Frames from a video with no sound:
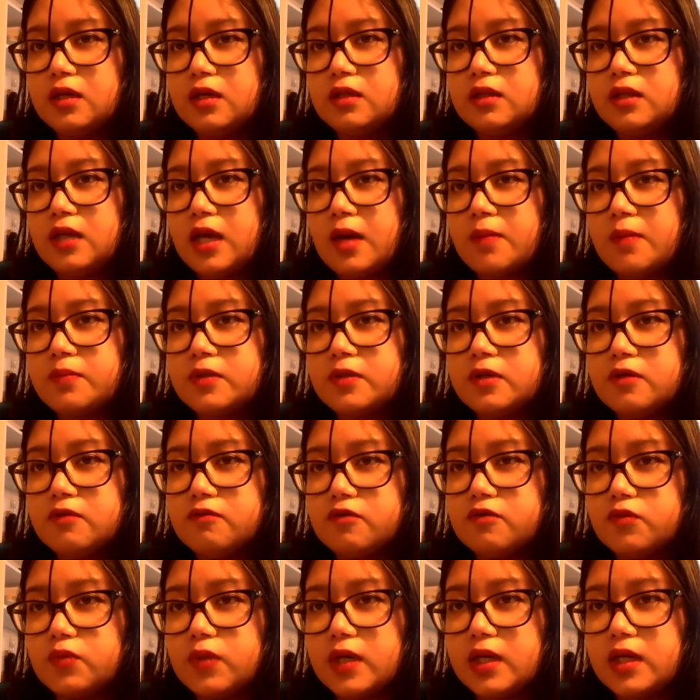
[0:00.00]
they happen
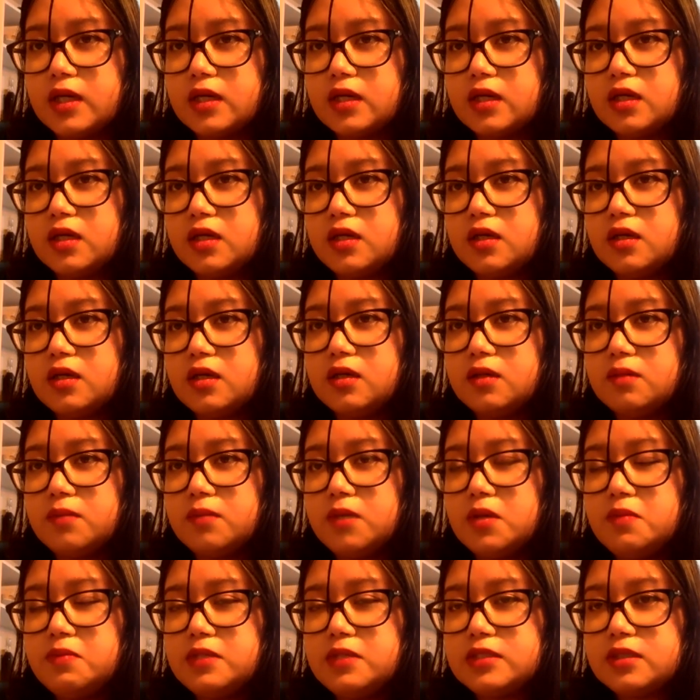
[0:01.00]
everywhere and
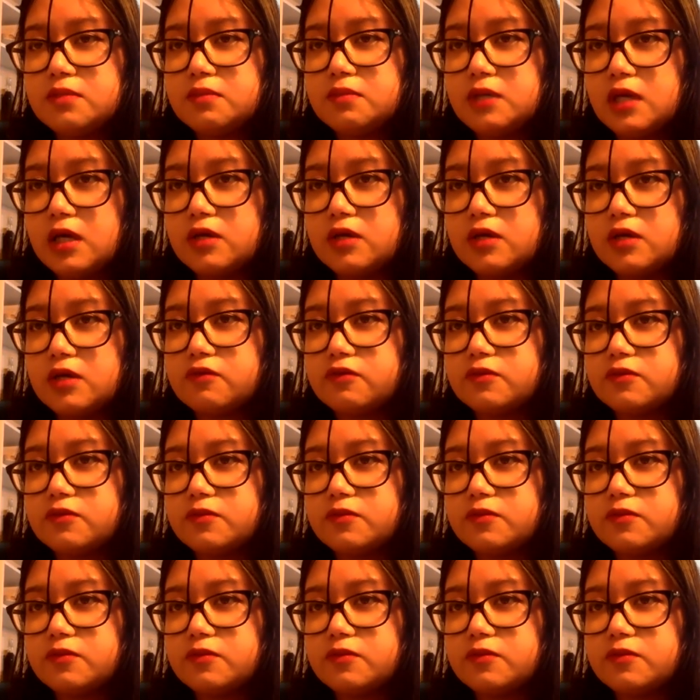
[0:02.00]
maybe some kind of